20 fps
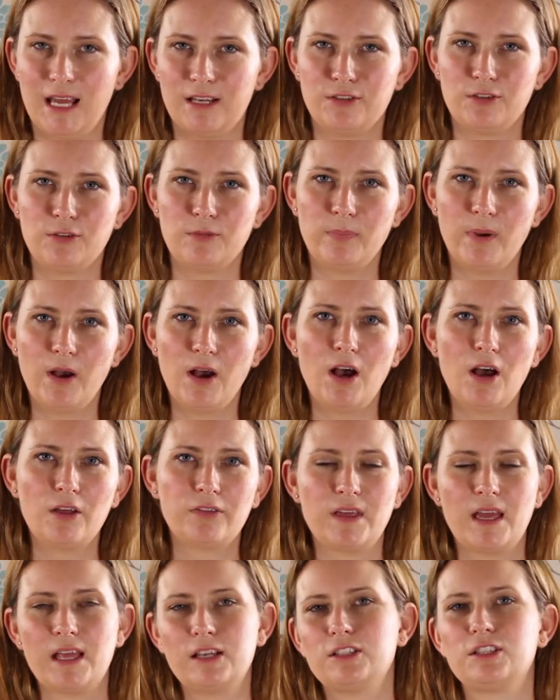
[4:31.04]
add to the
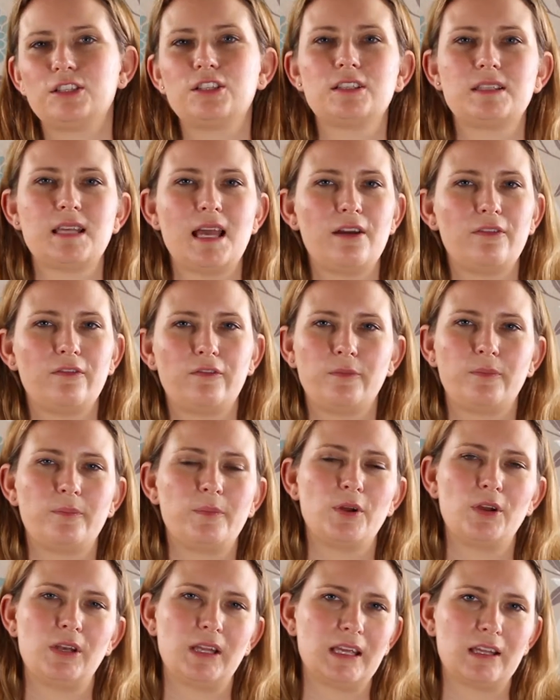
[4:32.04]
bath and to just have
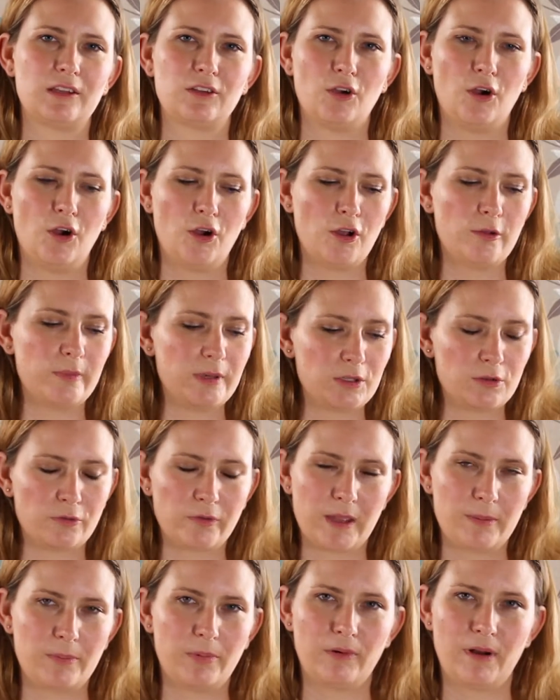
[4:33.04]
burning in your home and your
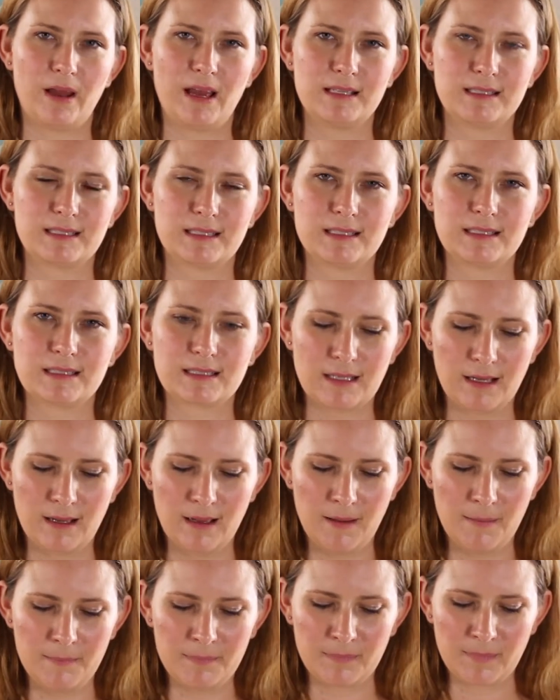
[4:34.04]
vaporizers.
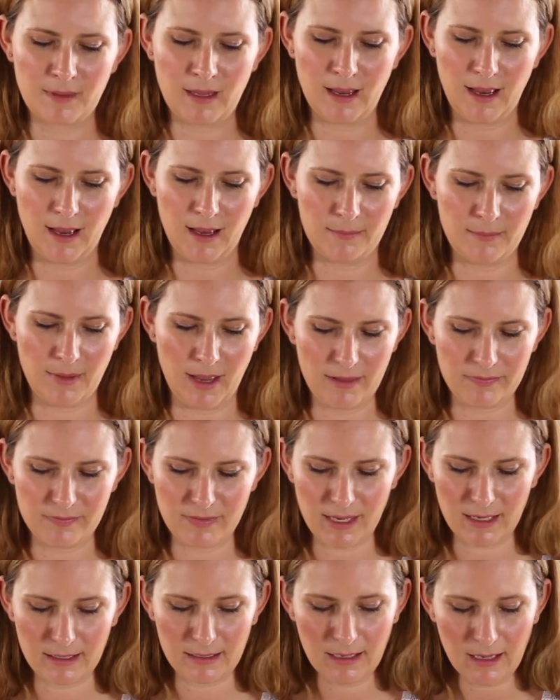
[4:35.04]
And
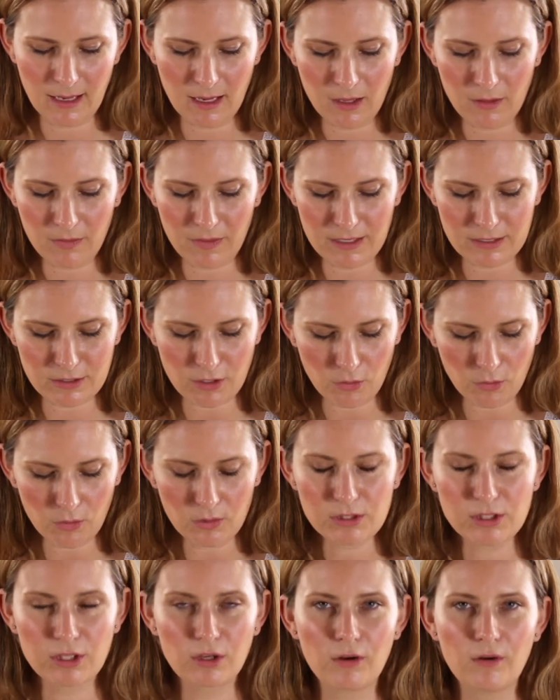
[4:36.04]
then there's
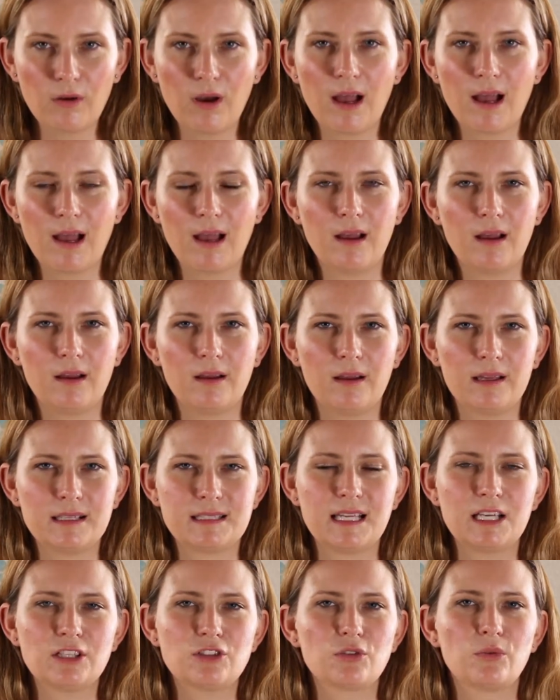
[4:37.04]
also
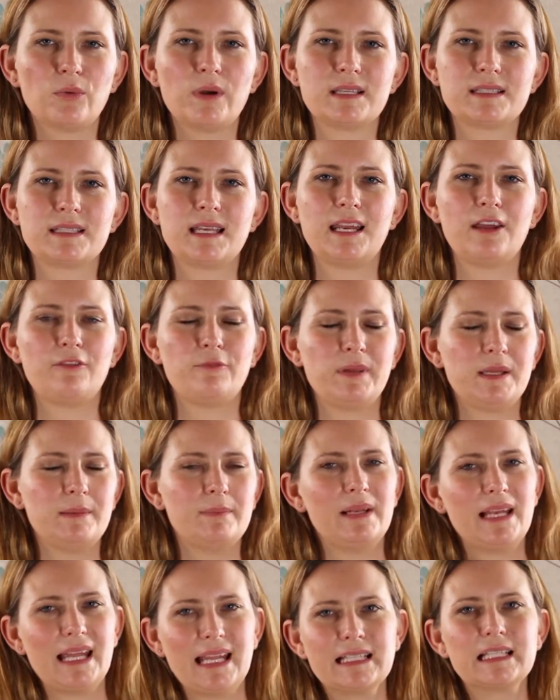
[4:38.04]
essential oils that have been
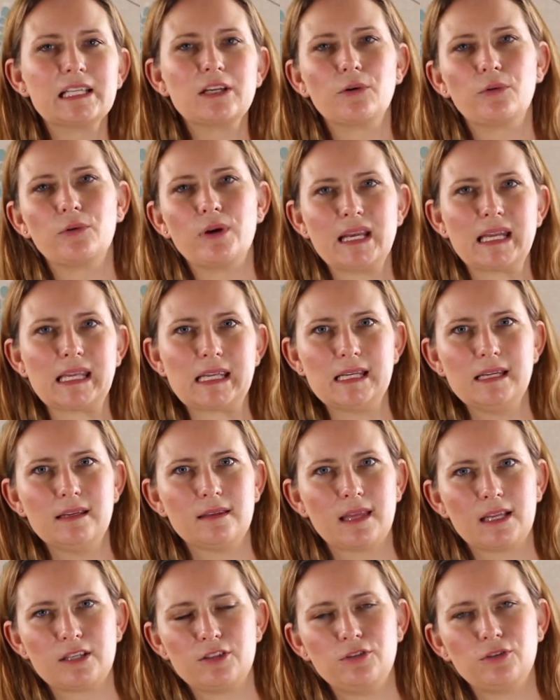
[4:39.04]
blended already
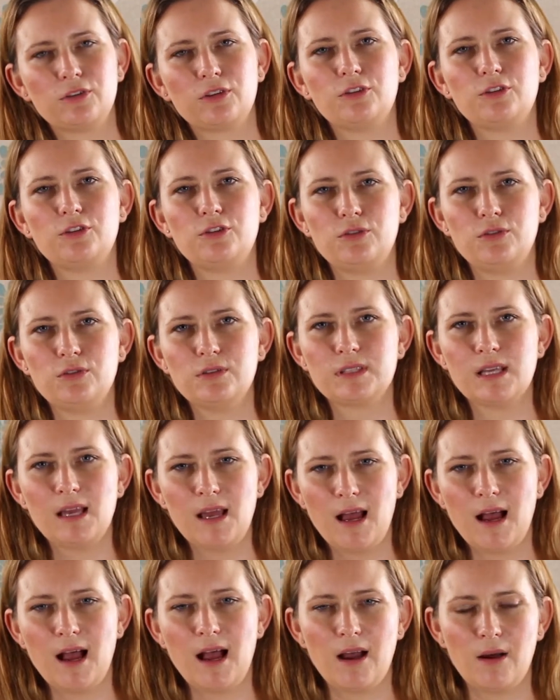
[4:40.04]
that you could use.
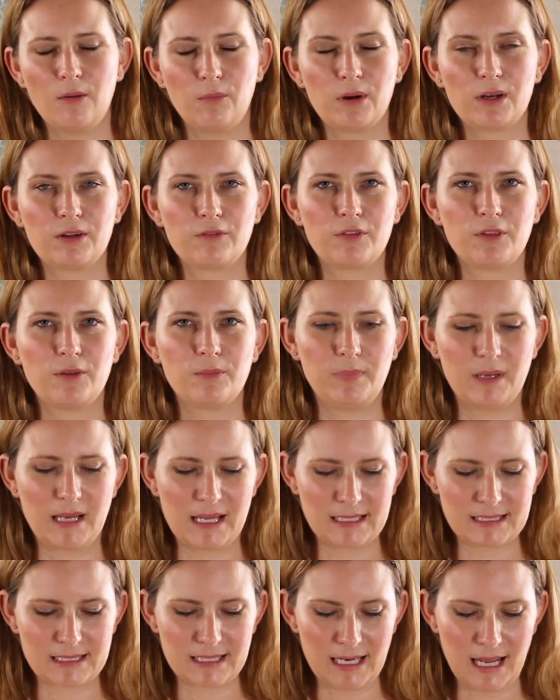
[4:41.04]
One of the
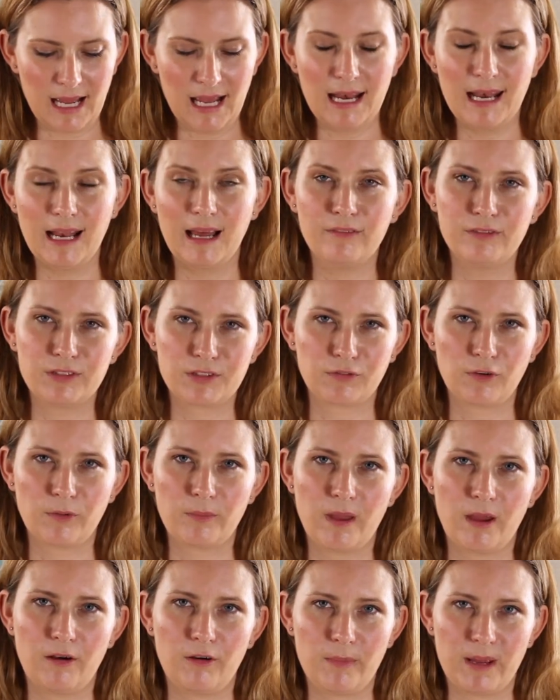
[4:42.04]
blends that I love is from
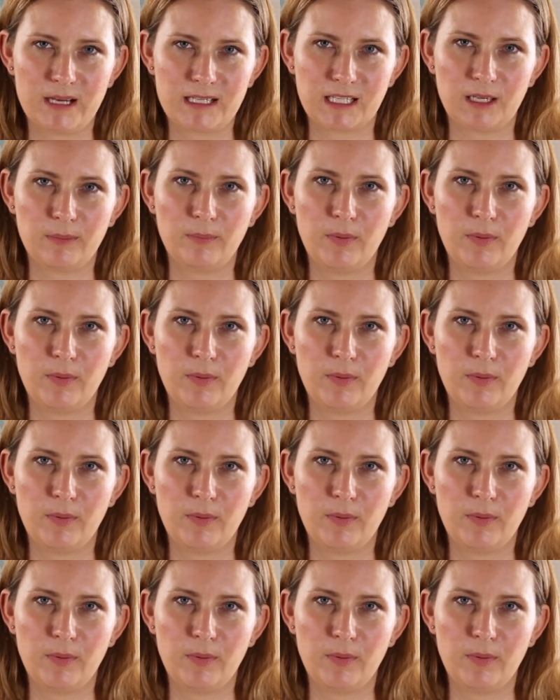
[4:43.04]
Aromatica